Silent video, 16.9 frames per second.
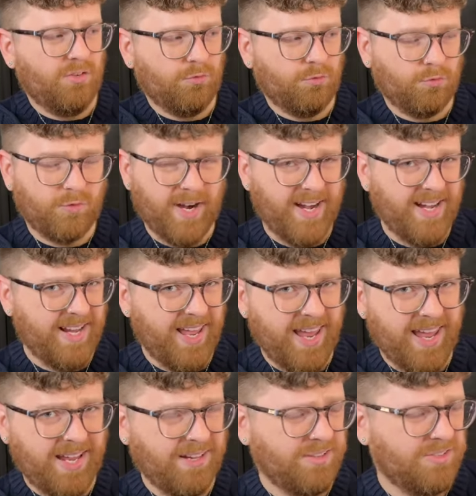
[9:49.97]
right
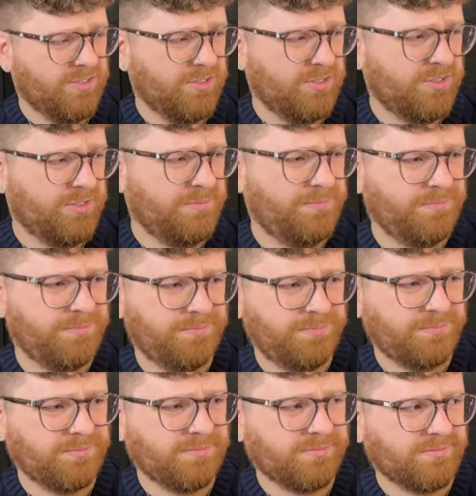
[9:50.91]
angle
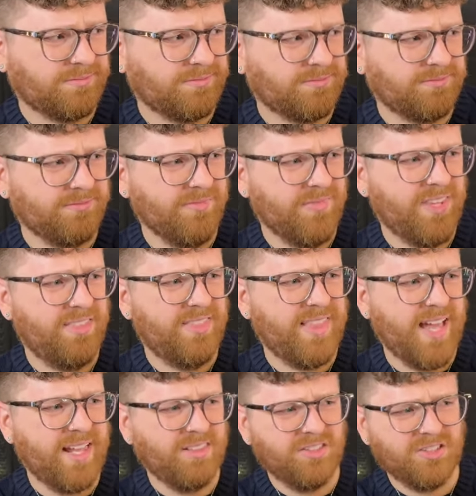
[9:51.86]

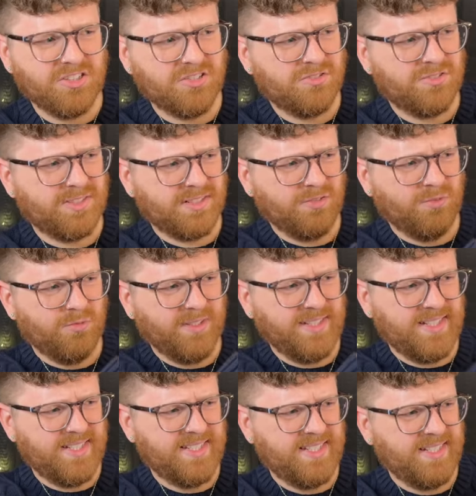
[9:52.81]
that looks
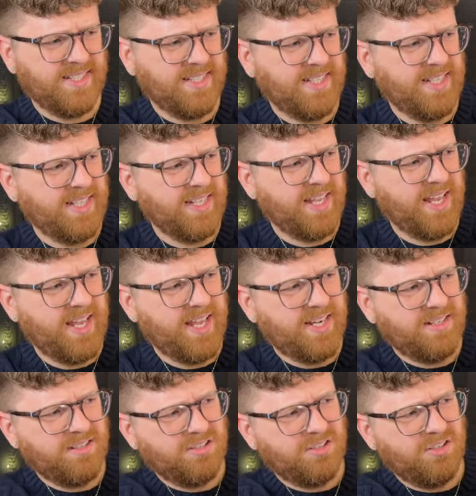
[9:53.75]
really silly,
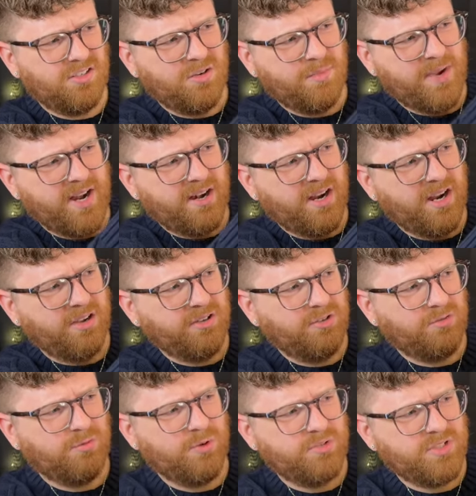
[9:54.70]
and no matter how
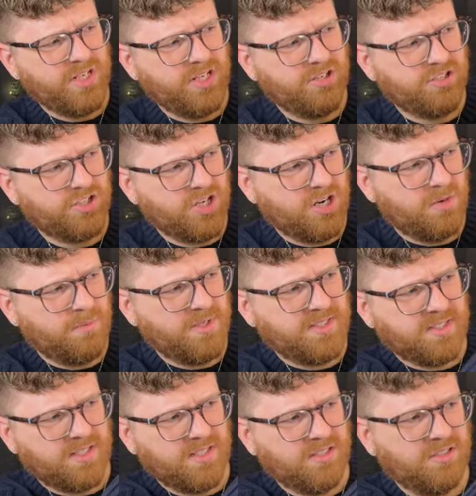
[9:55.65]
you rotate your charm,
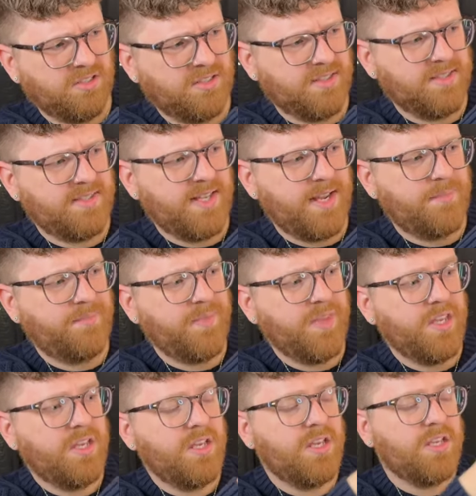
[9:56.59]
it's gonna look the same.
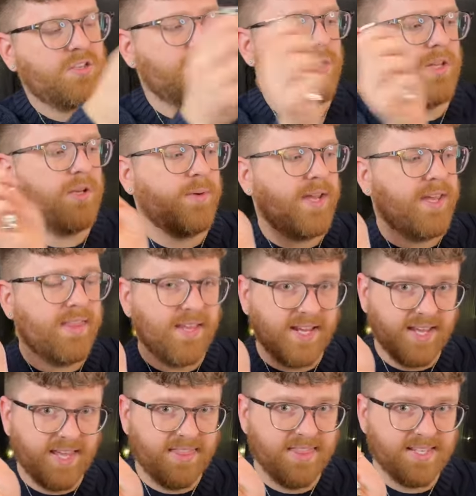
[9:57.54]
So anyway,
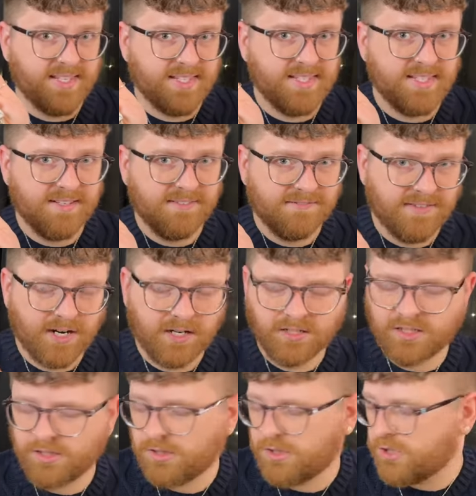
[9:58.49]
again, this is a
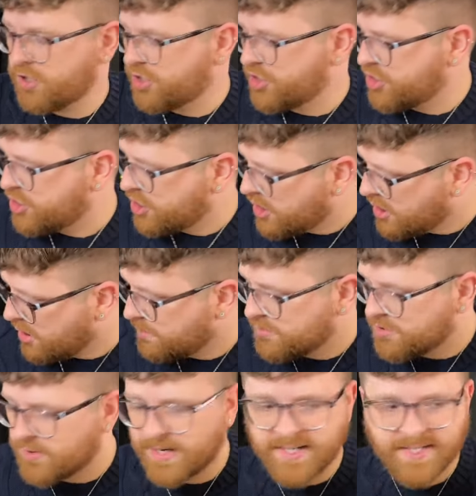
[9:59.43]
fairly large charm,
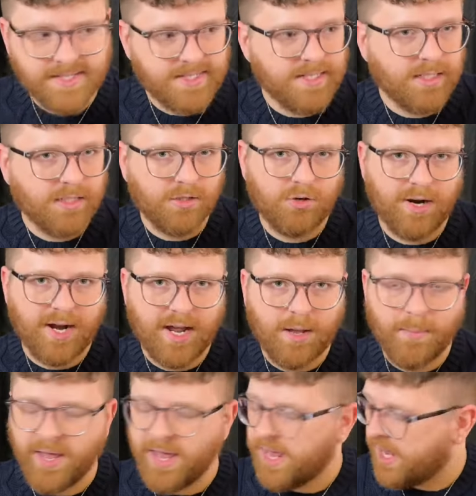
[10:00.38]
so I did
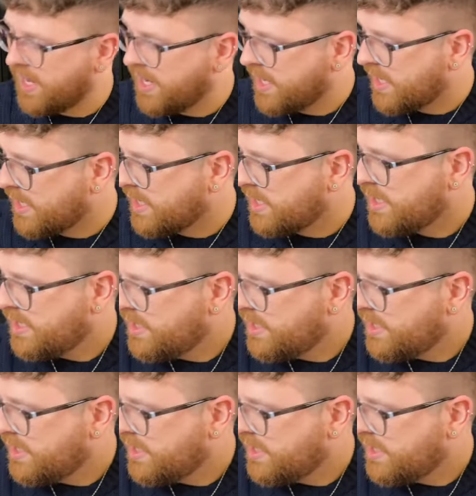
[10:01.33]
grab a,